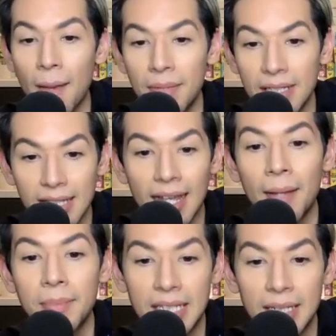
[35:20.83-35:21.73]
I'm going to say
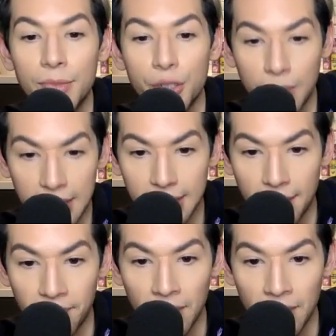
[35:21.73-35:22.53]
I'm team Teresa.